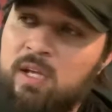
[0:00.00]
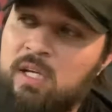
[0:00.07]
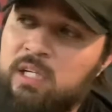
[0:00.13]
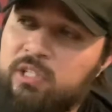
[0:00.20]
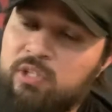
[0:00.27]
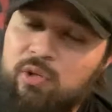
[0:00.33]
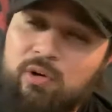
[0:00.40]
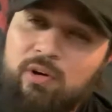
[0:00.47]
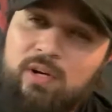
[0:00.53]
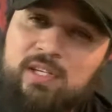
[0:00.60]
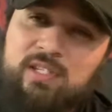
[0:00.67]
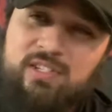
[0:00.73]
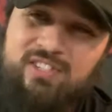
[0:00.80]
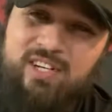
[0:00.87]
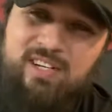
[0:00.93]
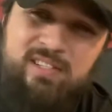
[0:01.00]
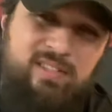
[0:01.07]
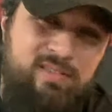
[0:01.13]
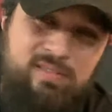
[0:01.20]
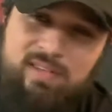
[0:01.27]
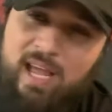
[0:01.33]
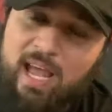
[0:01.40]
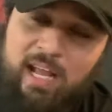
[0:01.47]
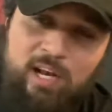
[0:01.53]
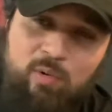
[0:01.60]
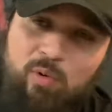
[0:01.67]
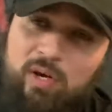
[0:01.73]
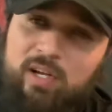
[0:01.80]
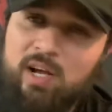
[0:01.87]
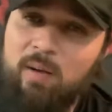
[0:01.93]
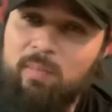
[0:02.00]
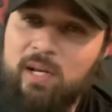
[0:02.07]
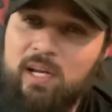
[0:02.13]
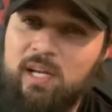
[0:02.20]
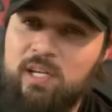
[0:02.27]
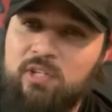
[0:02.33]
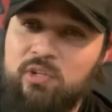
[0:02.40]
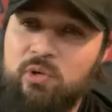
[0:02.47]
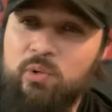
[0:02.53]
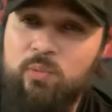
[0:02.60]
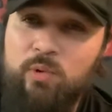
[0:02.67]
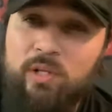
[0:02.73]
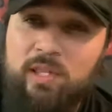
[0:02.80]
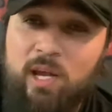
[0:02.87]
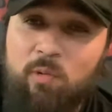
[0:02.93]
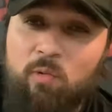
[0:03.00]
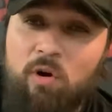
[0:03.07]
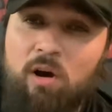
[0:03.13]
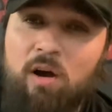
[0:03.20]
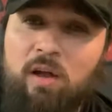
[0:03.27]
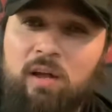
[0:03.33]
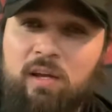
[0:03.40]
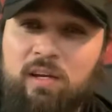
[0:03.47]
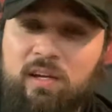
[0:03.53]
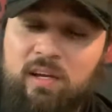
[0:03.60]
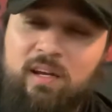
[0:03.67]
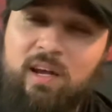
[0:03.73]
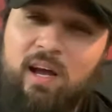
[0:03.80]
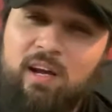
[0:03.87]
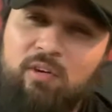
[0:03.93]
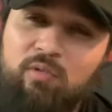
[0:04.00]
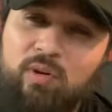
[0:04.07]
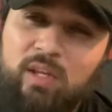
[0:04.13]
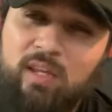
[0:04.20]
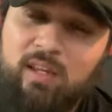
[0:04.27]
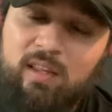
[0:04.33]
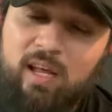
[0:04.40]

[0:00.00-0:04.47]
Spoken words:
So there isn't just anyone coming in doing what they want. It can kind of really